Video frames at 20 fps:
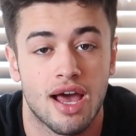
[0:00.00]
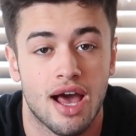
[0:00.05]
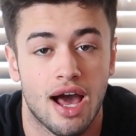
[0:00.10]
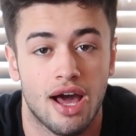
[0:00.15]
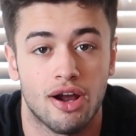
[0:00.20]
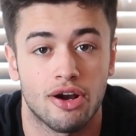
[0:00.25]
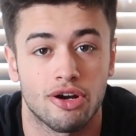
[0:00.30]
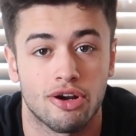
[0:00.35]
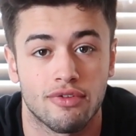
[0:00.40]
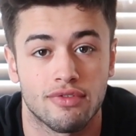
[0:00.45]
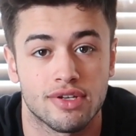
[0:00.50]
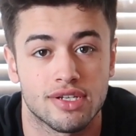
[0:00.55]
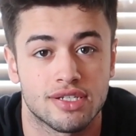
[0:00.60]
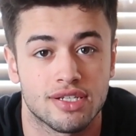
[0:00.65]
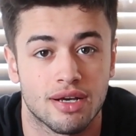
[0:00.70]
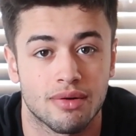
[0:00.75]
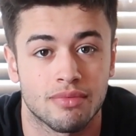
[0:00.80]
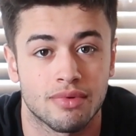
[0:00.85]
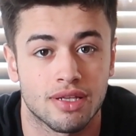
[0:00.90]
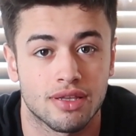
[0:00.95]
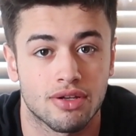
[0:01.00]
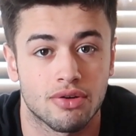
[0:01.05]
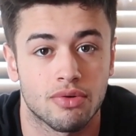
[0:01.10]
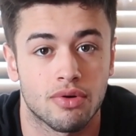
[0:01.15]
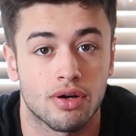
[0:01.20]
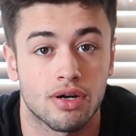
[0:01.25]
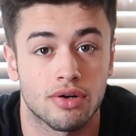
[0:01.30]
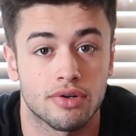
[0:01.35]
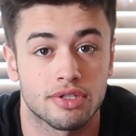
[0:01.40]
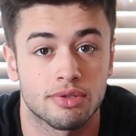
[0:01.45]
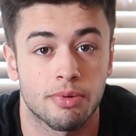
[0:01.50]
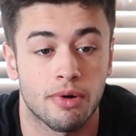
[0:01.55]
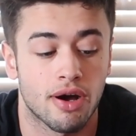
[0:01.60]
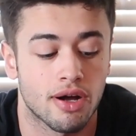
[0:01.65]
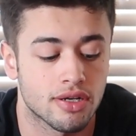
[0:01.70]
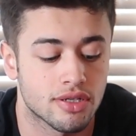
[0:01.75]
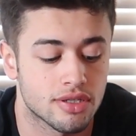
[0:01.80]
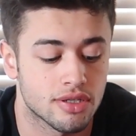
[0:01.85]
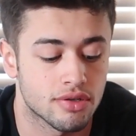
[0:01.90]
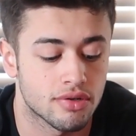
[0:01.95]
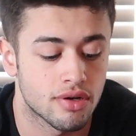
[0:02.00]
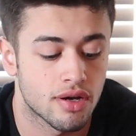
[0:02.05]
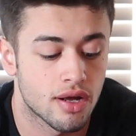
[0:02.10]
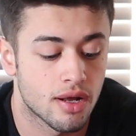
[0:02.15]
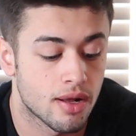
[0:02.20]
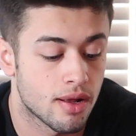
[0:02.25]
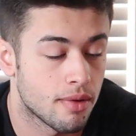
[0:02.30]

I don't know if it's something that they'll want to respond to,